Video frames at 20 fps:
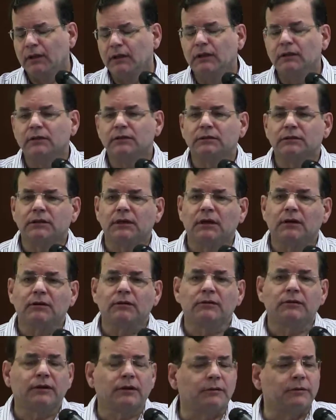
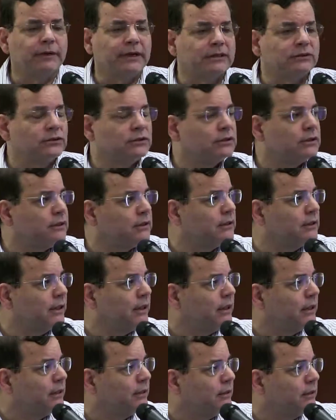So the question
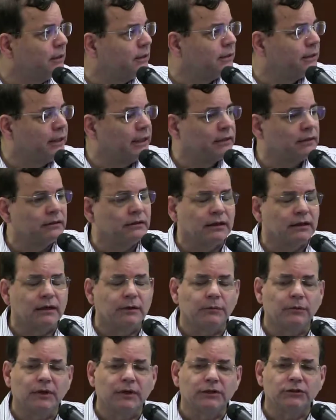and the data that I
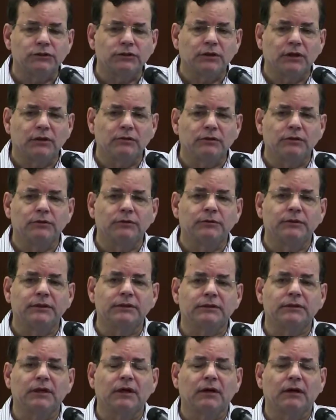want to show you
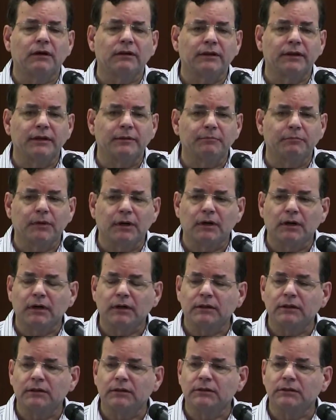is, are there
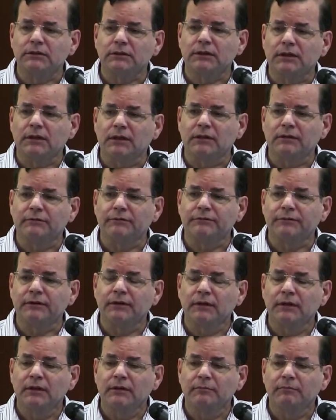markers of
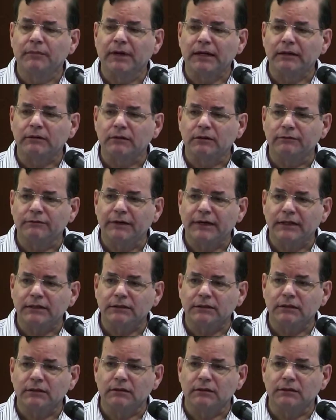
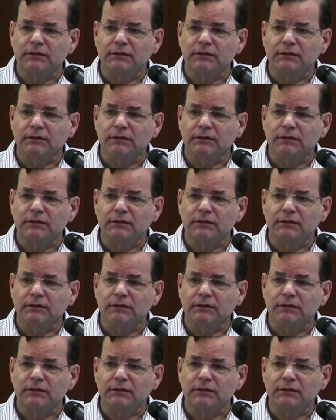microvascular